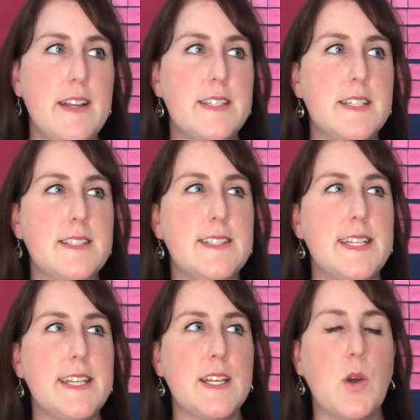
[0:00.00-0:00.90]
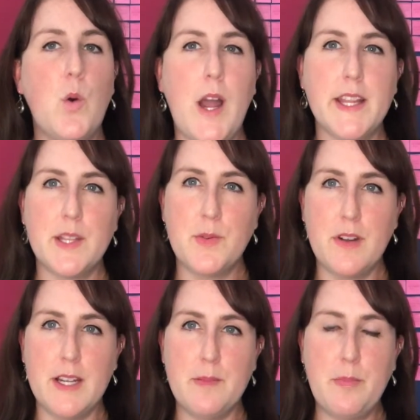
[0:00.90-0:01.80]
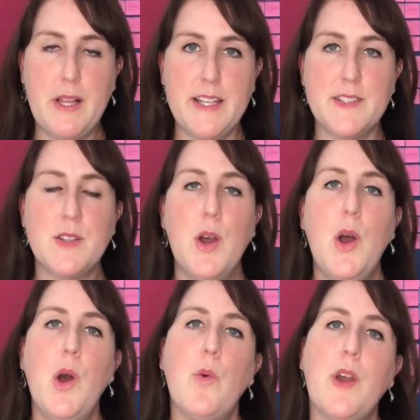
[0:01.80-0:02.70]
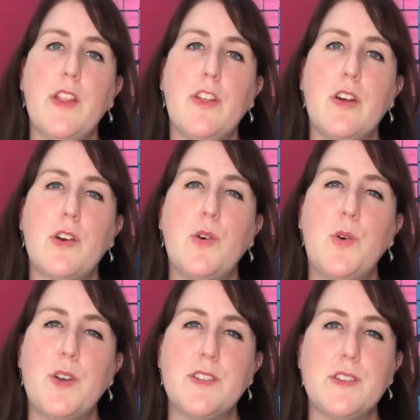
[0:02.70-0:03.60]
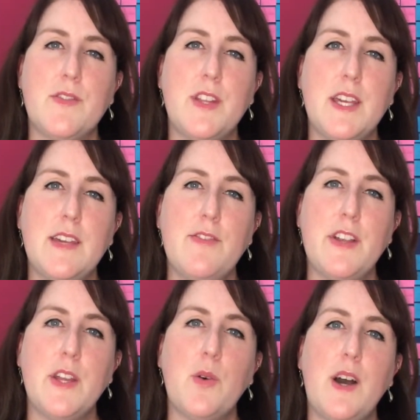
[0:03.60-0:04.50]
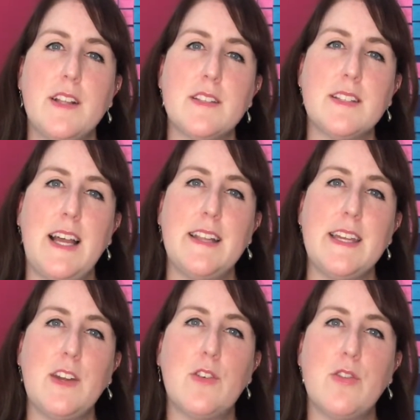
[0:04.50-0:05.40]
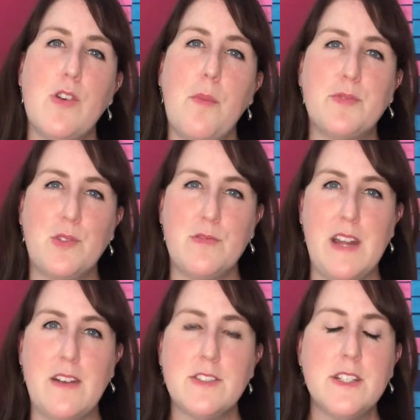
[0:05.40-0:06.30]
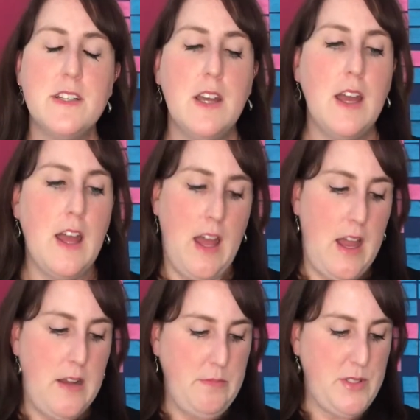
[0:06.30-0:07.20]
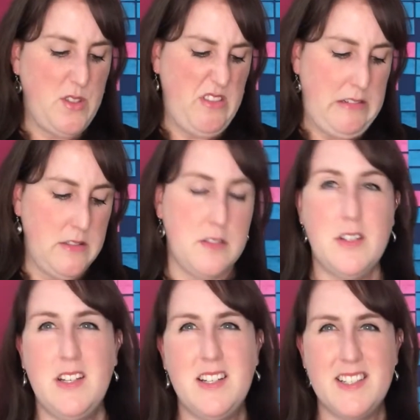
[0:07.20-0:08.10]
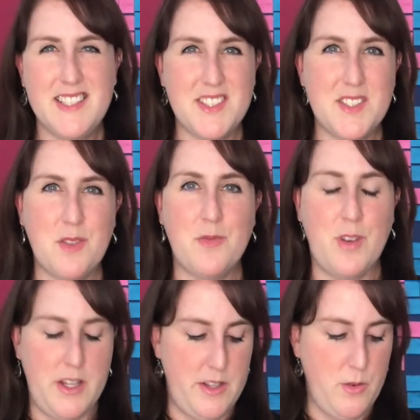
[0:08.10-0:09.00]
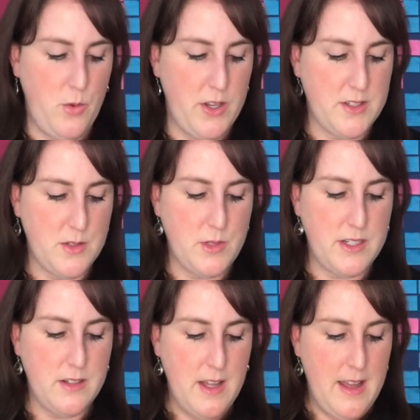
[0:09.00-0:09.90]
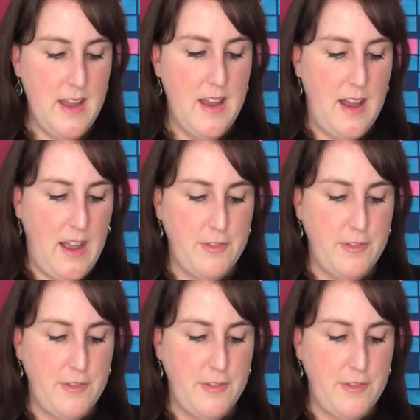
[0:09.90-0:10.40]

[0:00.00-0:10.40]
to sit in quite the right place where the corners of the video aren't slightly cropped or rounded. So I just don't find that it works as well. I